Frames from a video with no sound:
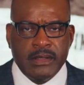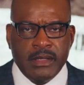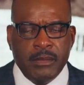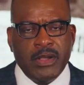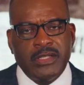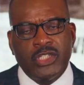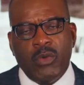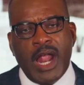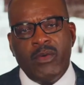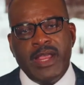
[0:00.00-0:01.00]
Because as
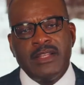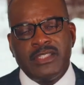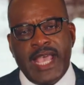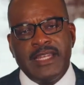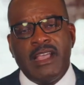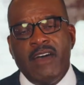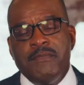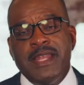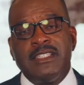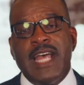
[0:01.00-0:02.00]
Ronald Reagan said,
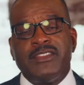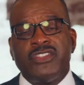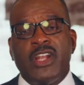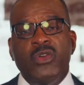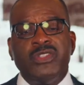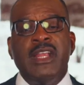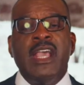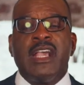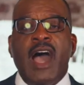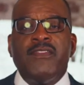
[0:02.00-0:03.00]
government is not the solution.
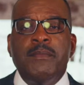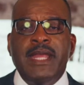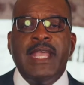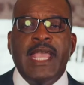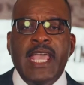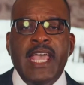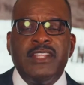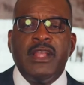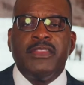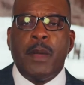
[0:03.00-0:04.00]
Government
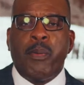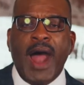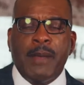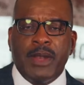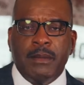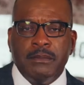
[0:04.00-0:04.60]
is the problem.